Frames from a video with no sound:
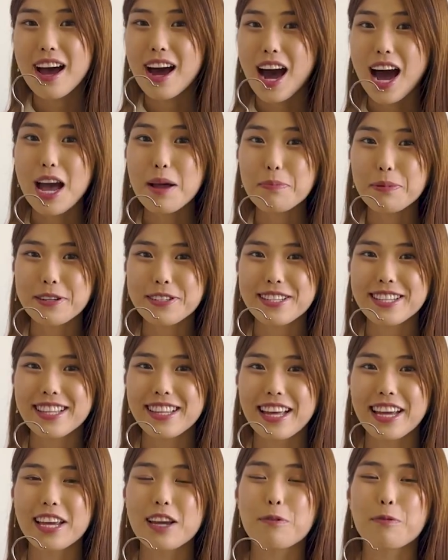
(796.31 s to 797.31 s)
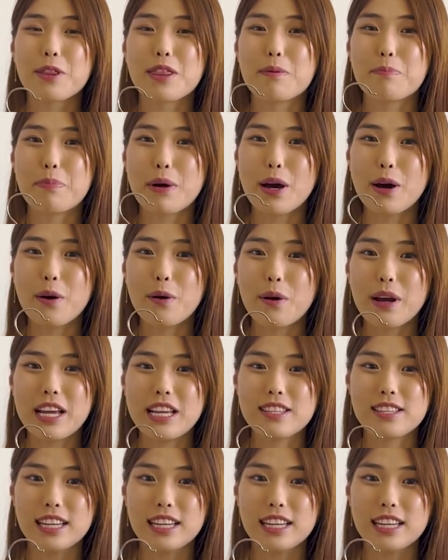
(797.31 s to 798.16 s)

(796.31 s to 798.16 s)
I personally like it when the bow is